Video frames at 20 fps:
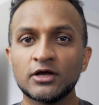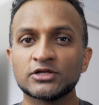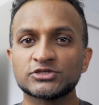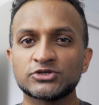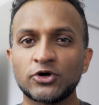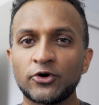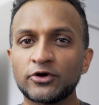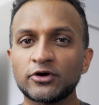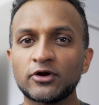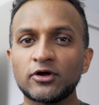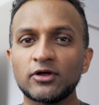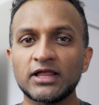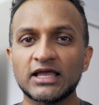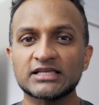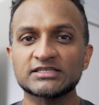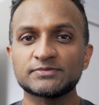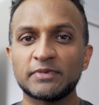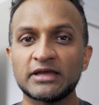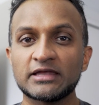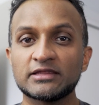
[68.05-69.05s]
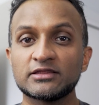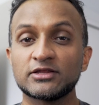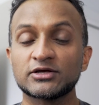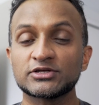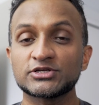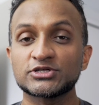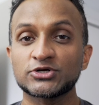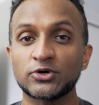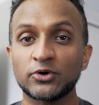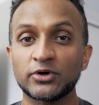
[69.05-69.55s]
Toradol has been
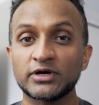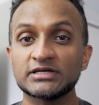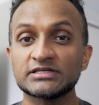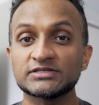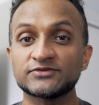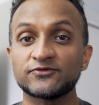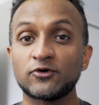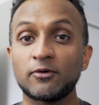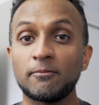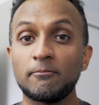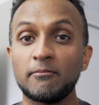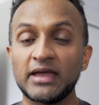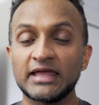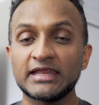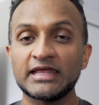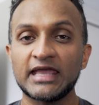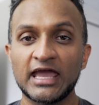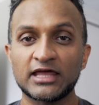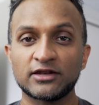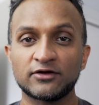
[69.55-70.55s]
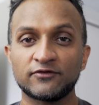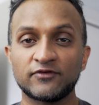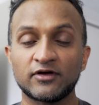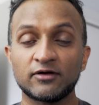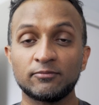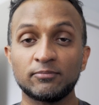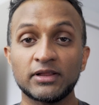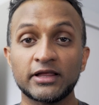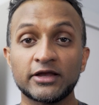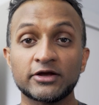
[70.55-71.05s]
the choice for many N F
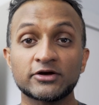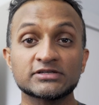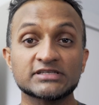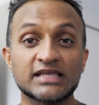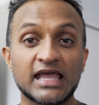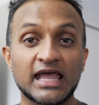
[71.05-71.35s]
L players